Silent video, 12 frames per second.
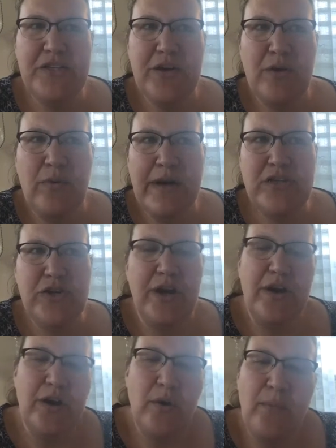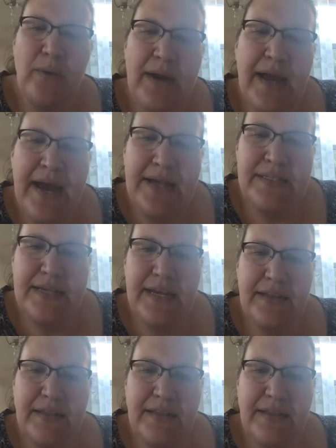to your question and you don't want to ask it